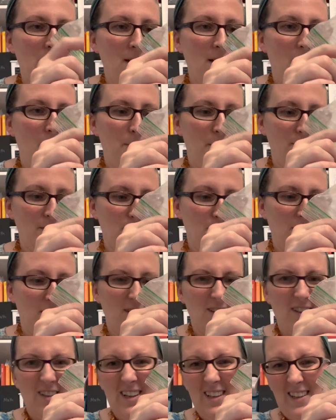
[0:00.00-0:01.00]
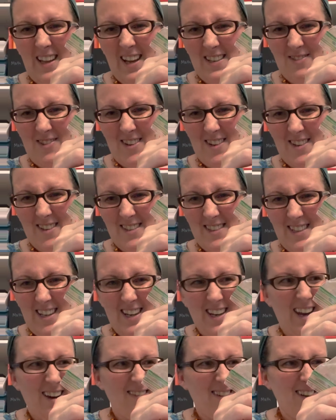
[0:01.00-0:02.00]
cup of soil, and that water is going
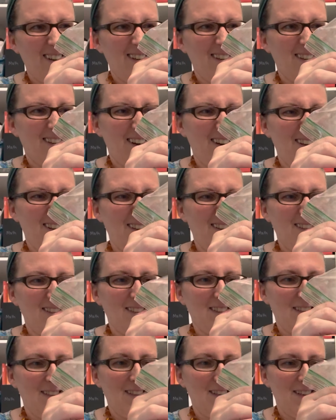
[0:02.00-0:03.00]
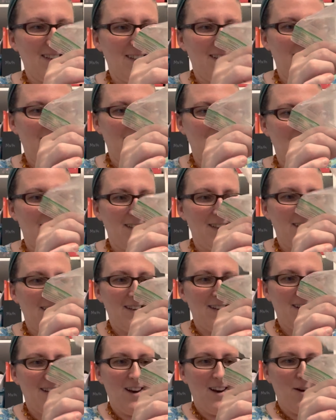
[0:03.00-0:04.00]
to get real gross.
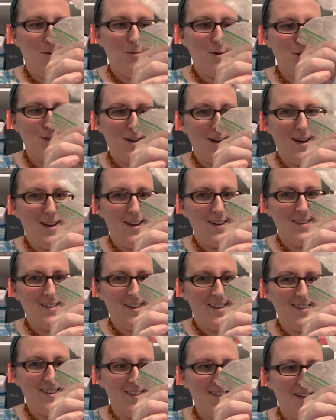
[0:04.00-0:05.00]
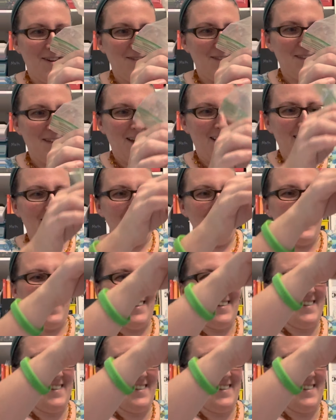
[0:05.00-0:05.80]
Now I'm wishing I had done this outside.